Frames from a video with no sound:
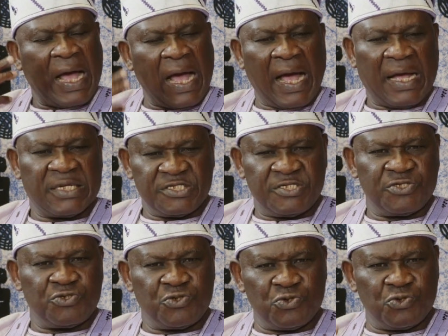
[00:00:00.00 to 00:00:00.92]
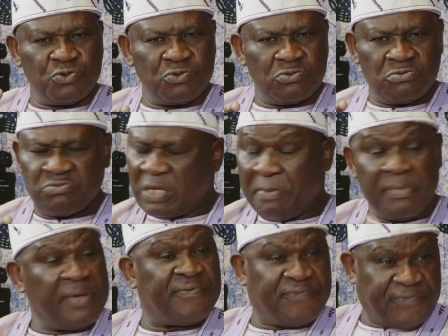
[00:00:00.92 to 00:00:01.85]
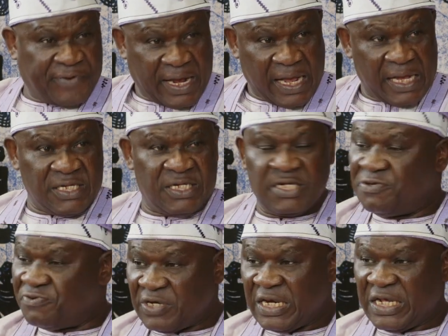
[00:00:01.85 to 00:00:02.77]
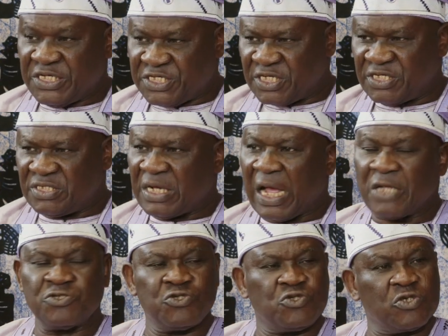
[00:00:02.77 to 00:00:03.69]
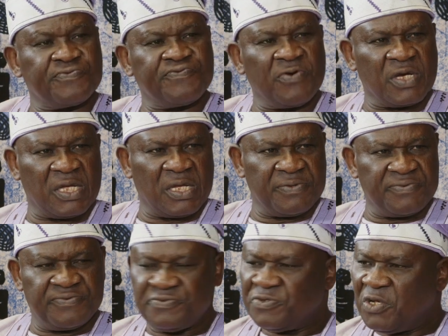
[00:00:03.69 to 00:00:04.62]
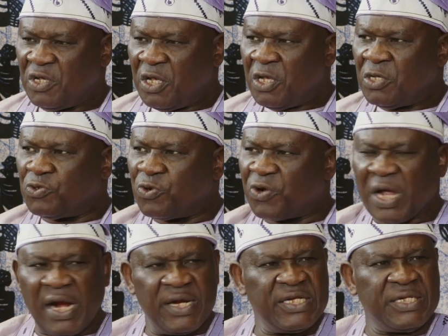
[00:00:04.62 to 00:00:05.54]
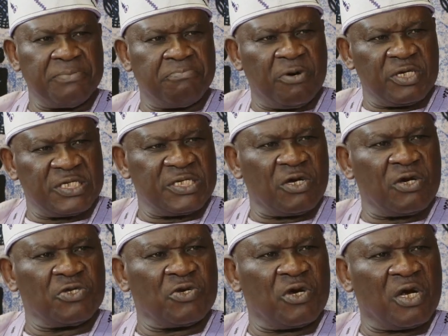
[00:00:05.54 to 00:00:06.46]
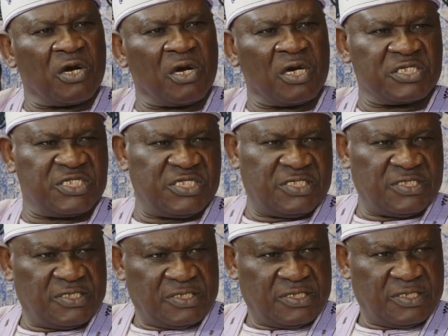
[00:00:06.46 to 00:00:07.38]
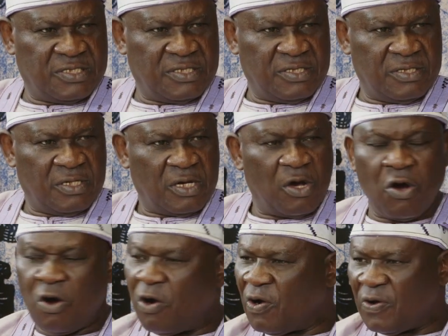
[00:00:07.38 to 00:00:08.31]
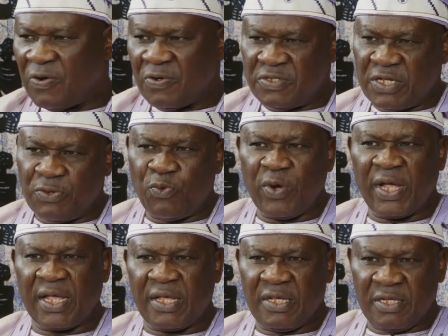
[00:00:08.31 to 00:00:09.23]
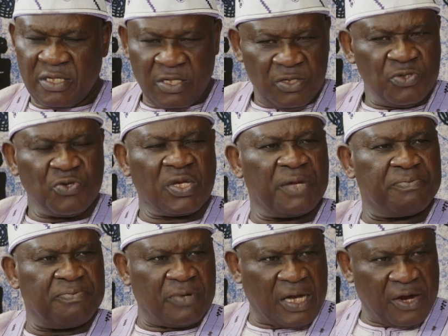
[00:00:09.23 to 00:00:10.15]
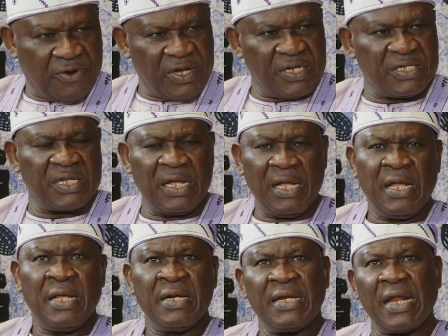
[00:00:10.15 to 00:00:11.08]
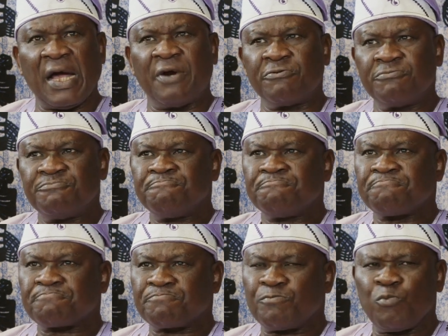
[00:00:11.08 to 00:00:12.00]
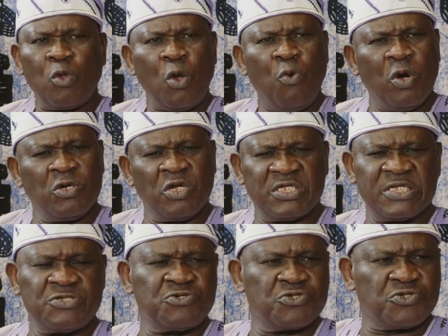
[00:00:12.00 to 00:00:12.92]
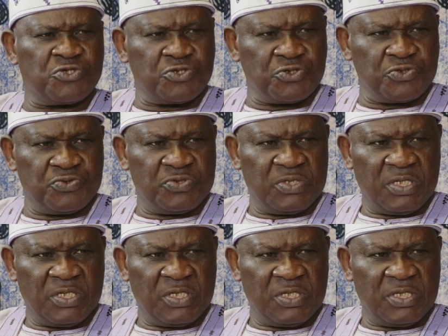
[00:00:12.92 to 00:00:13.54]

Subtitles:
and friend, relation, and you don't forgive, you carry the burden on your heart all the way. You keep carrying. Now, what does it do to you?